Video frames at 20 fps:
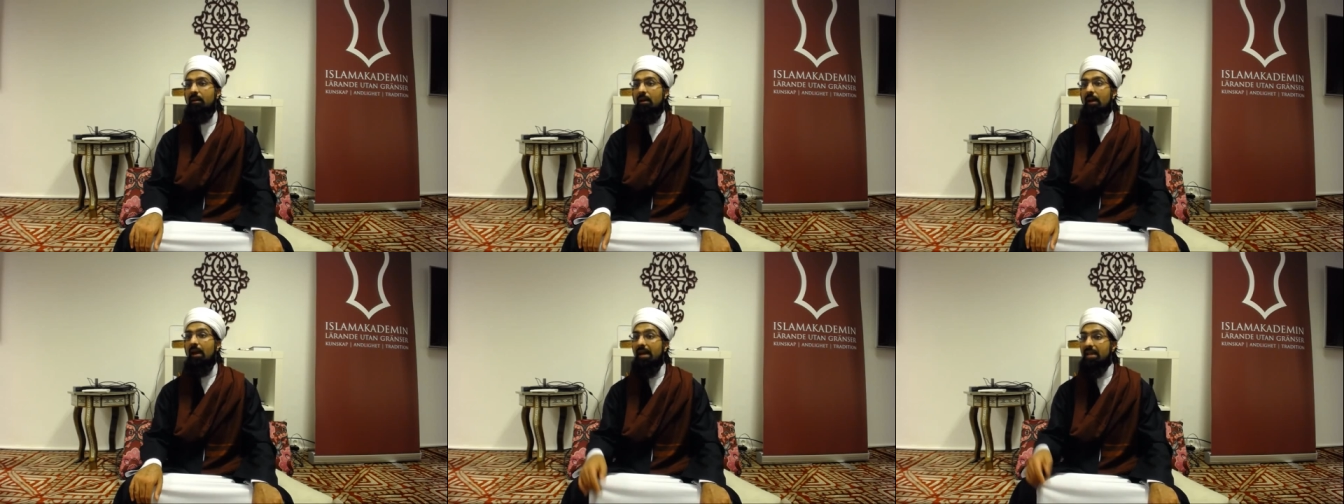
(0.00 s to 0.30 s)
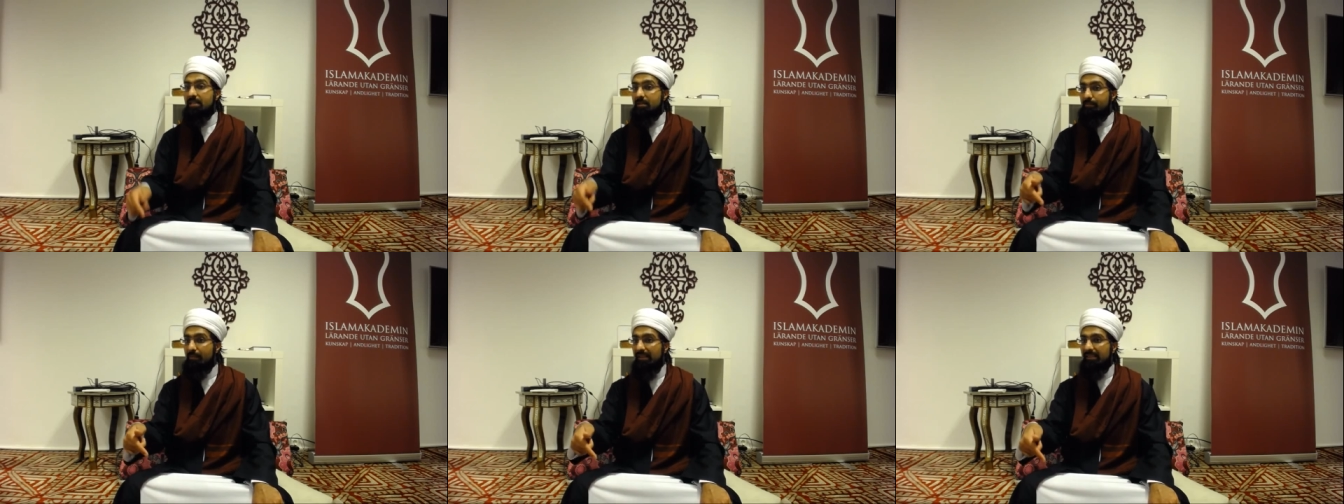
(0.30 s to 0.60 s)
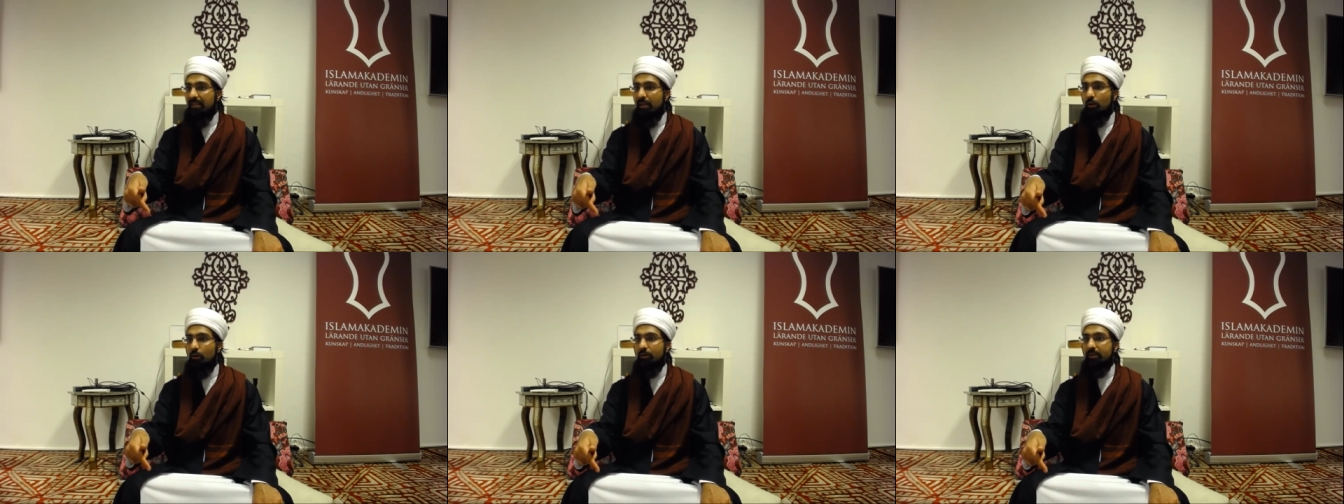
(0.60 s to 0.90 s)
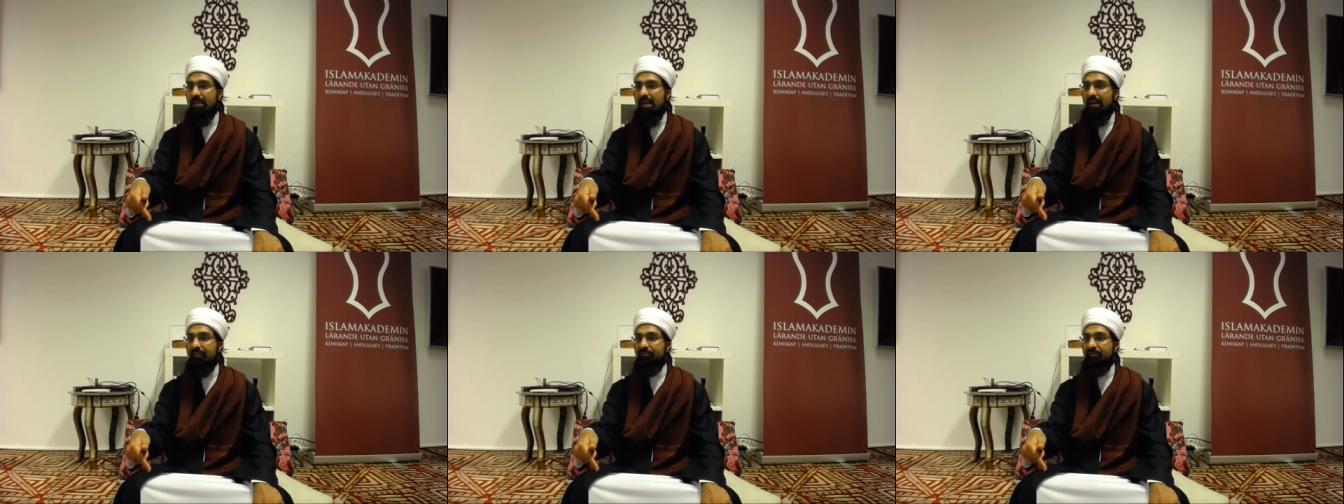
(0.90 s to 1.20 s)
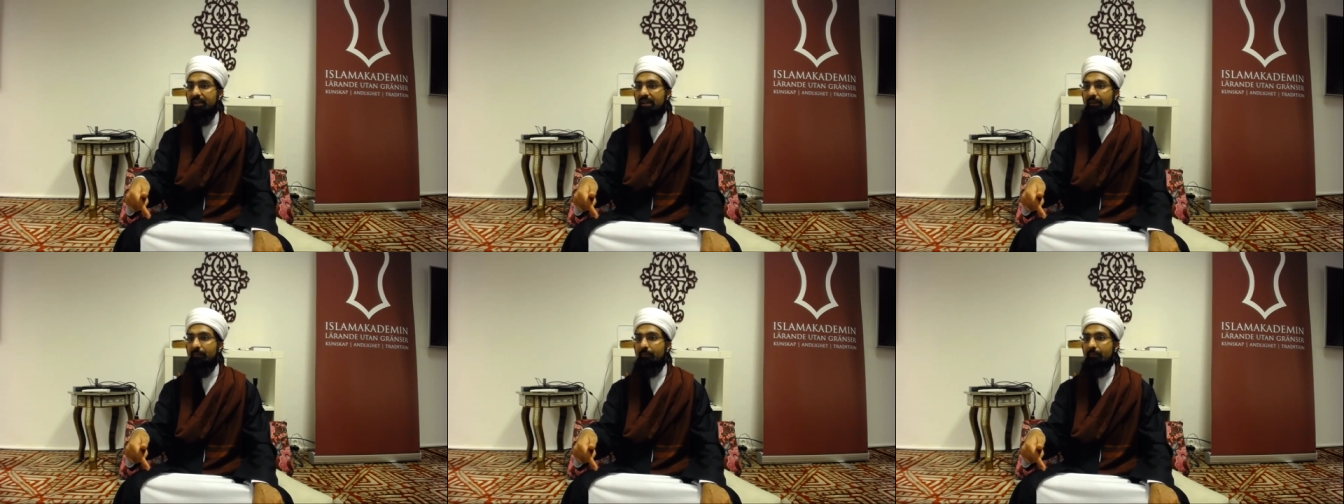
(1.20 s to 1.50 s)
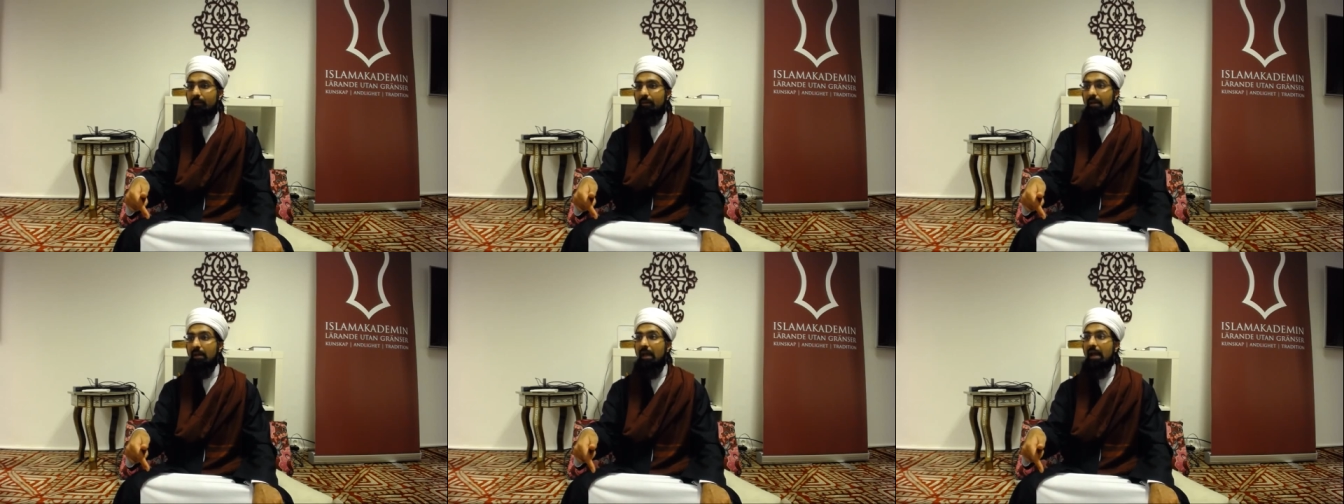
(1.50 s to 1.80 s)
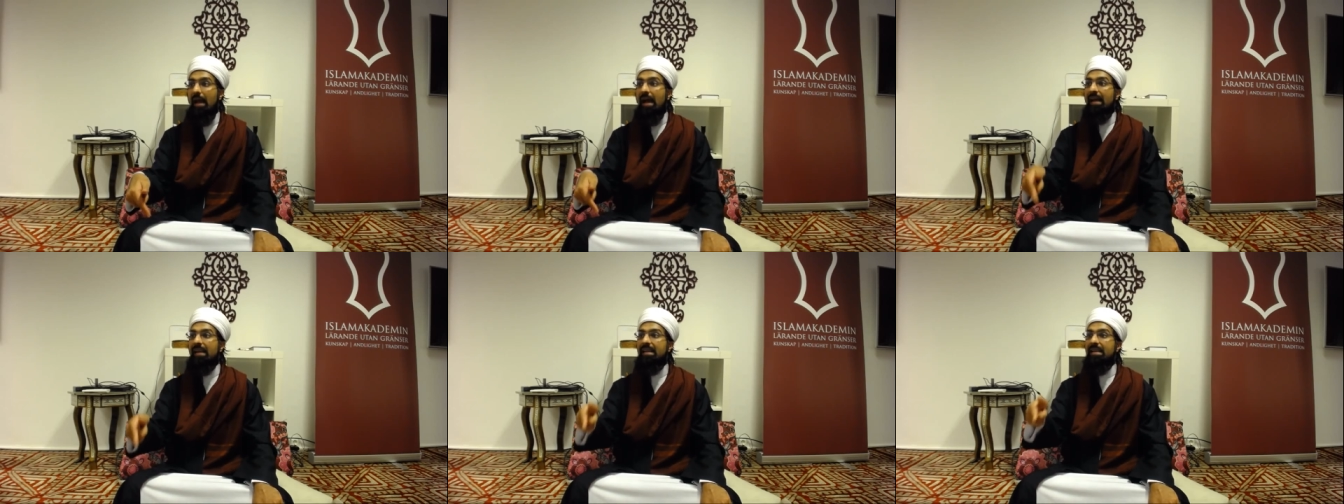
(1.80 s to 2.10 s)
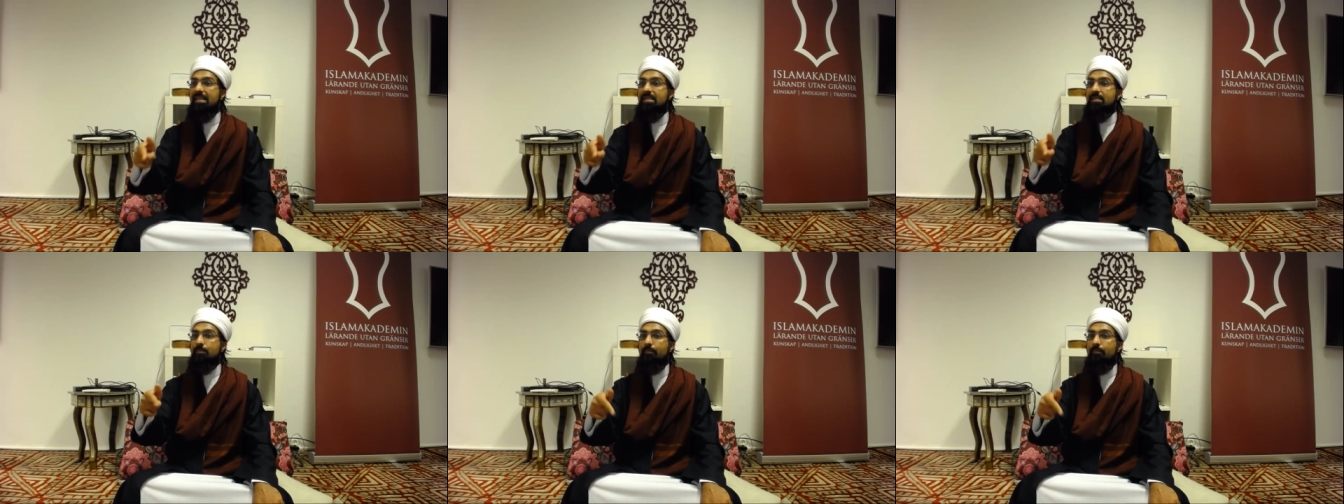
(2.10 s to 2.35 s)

His mother looked after him. And his